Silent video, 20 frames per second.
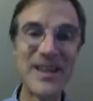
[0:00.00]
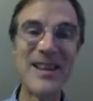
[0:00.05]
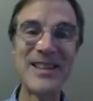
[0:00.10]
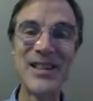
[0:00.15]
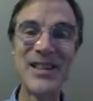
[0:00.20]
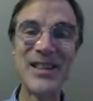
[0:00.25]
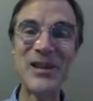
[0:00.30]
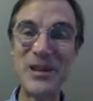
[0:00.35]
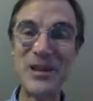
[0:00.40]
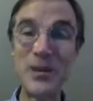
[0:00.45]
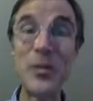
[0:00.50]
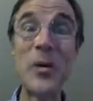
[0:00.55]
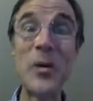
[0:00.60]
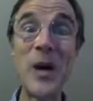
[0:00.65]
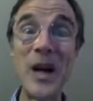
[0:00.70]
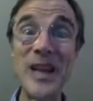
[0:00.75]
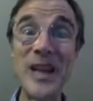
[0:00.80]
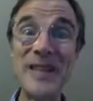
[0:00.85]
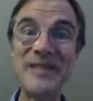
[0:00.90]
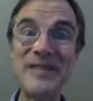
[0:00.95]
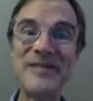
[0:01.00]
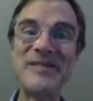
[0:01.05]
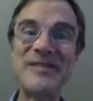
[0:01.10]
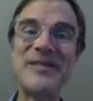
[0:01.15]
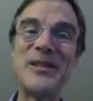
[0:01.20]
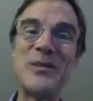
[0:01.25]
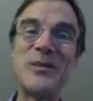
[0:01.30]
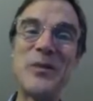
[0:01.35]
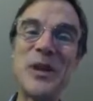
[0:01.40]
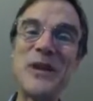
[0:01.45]
sorry, to 1.
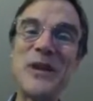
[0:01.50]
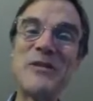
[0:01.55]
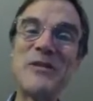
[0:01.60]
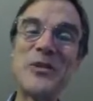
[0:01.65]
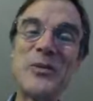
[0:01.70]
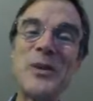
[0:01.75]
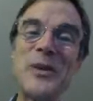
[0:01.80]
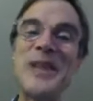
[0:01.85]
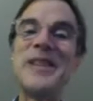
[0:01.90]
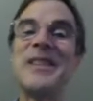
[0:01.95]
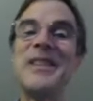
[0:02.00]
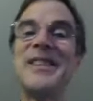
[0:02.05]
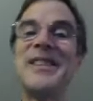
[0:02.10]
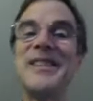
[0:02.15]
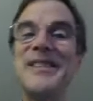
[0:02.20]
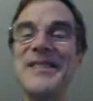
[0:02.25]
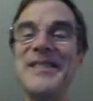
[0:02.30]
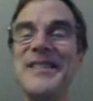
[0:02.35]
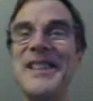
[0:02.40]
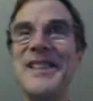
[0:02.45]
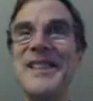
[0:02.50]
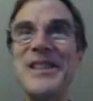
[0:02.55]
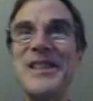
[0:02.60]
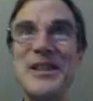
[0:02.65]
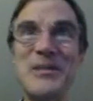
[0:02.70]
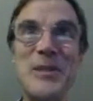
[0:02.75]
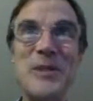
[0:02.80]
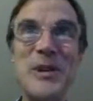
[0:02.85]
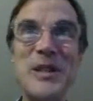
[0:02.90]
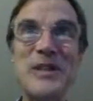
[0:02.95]
1 over width is the
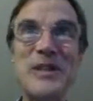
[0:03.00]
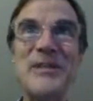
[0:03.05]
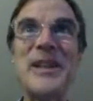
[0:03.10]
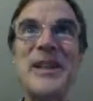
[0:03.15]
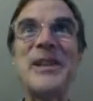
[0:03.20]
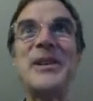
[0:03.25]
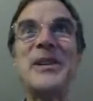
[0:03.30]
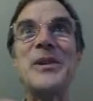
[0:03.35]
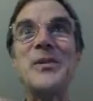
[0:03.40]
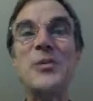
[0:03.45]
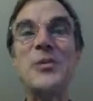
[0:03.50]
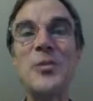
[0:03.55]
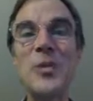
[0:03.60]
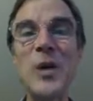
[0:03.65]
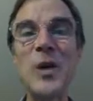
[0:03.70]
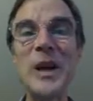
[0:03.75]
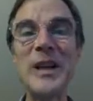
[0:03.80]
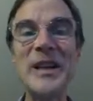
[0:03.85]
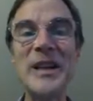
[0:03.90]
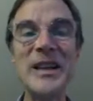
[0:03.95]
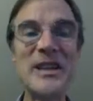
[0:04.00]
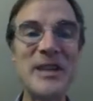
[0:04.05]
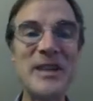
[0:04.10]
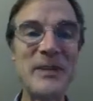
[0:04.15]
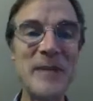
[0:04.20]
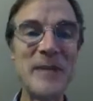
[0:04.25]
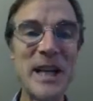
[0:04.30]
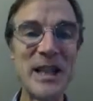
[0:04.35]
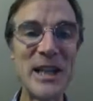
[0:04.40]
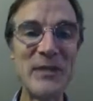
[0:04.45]
smallest value. 1 is the
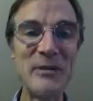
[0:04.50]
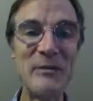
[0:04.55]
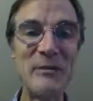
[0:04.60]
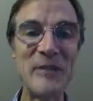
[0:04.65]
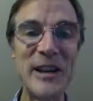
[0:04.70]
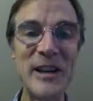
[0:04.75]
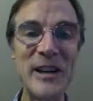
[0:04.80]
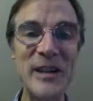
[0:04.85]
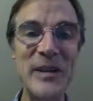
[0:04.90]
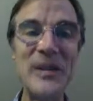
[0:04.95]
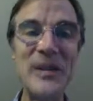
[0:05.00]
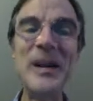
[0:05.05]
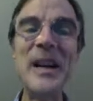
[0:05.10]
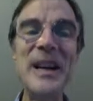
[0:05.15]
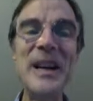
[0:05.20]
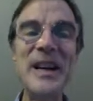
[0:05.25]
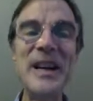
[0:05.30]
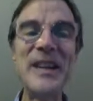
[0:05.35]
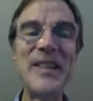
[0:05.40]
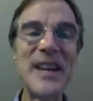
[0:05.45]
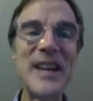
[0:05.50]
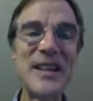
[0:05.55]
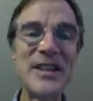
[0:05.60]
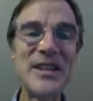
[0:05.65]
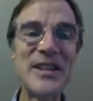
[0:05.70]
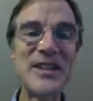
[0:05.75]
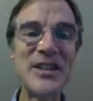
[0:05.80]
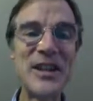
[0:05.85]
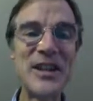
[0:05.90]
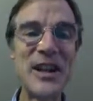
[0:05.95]
maximum value. That's
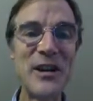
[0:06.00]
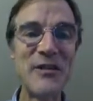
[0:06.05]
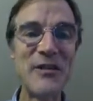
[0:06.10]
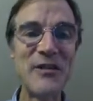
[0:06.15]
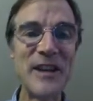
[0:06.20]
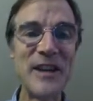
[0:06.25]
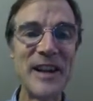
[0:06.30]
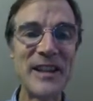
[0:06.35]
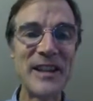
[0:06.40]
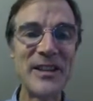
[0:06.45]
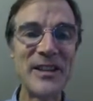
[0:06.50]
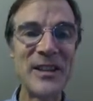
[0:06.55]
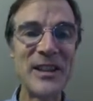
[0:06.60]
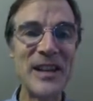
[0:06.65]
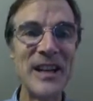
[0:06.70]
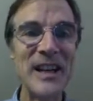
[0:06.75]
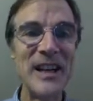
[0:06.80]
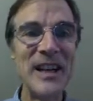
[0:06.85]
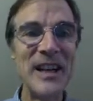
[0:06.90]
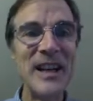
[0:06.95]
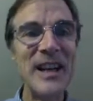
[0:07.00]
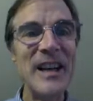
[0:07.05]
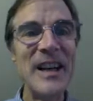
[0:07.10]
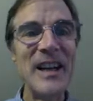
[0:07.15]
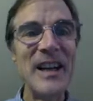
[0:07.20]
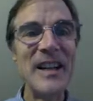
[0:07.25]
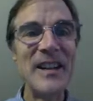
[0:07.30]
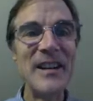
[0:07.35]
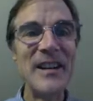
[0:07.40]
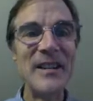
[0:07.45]
the scale factor
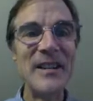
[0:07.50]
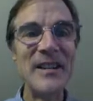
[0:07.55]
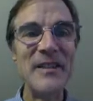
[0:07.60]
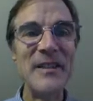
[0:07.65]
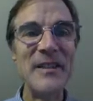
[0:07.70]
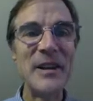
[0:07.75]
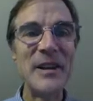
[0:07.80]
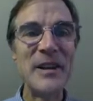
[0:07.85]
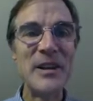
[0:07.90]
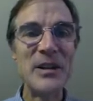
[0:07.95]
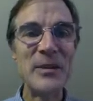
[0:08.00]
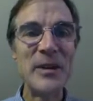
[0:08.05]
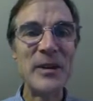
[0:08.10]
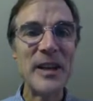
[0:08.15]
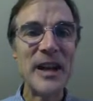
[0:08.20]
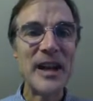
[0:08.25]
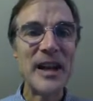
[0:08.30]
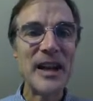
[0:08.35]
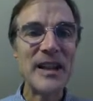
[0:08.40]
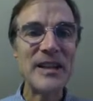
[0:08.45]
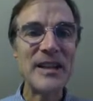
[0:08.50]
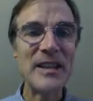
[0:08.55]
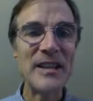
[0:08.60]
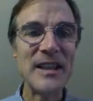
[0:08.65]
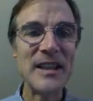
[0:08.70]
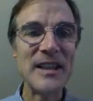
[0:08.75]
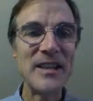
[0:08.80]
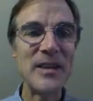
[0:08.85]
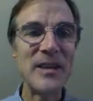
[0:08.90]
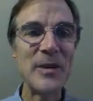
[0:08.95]
that varies with x.
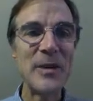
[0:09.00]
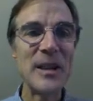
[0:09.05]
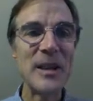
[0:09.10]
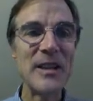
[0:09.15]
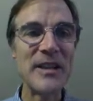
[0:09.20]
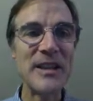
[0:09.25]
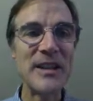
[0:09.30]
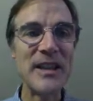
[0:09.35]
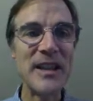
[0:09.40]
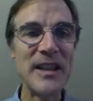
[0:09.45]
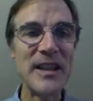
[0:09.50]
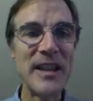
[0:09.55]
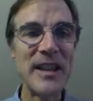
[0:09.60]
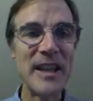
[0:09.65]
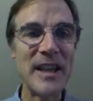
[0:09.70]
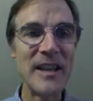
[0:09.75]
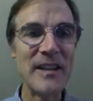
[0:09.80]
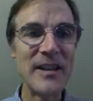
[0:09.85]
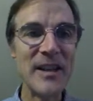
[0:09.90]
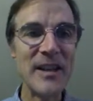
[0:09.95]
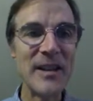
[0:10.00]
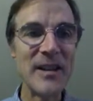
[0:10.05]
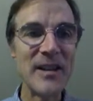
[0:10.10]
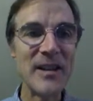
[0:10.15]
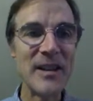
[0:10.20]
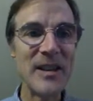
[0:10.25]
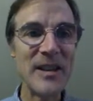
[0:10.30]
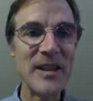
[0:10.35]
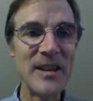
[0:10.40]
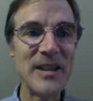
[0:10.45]
And so we can see that
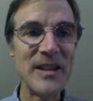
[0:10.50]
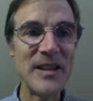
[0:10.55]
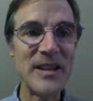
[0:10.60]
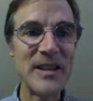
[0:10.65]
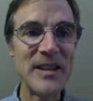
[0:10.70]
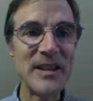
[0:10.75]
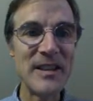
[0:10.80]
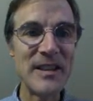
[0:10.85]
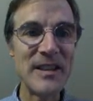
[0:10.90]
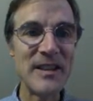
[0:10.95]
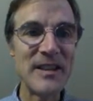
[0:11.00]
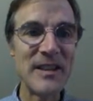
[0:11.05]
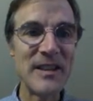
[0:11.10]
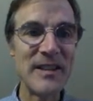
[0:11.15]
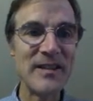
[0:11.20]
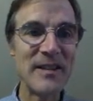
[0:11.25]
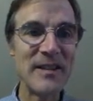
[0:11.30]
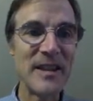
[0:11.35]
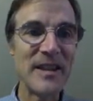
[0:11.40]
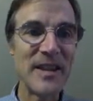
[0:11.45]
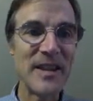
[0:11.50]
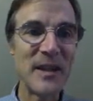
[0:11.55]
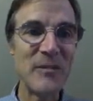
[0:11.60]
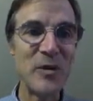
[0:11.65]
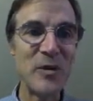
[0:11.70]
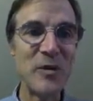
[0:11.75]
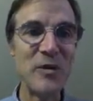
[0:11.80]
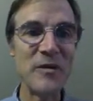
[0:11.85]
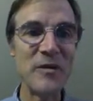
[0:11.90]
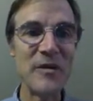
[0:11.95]
here is, if, as I
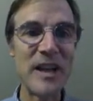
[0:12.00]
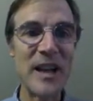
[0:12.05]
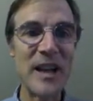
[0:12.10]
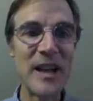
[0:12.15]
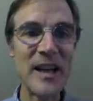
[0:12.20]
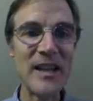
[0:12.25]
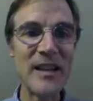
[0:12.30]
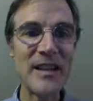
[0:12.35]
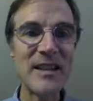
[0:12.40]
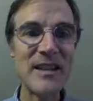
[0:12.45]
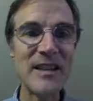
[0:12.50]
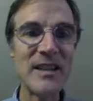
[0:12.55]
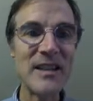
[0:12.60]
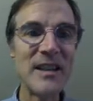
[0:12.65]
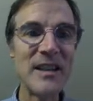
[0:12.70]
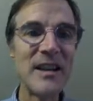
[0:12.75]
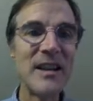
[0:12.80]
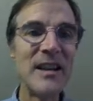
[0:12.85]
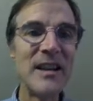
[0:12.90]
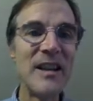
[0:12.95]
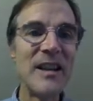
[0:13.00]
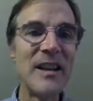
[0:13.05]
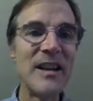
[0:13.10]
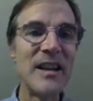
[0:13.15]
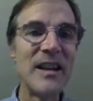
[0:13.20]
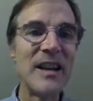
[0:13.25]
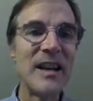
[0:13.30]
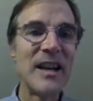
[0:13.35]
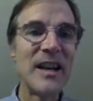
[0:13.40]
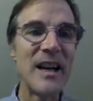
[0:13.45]
move x,
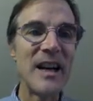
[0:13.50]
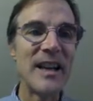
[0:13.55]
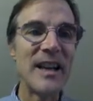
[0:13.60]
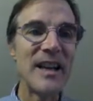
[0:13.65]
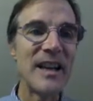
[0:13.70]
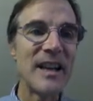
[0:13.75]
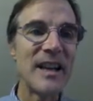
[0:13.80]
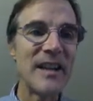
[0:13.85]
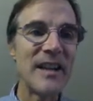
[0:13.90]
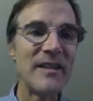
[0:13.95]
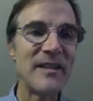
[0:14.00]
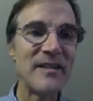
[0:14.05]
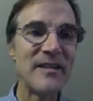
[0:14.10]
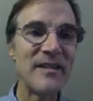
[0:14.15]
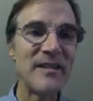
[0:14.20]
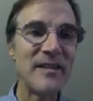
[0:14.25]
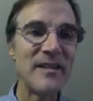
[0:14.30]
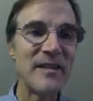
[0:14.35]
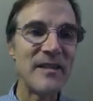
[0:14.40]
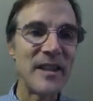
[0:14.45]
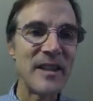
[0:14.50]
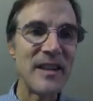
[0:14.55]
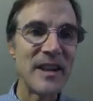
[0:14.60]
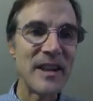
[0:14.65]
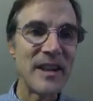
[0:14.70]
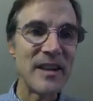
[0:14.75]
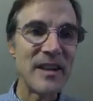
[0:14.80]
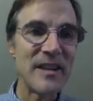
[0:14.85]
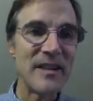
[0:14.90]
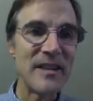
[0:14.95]
I get uh,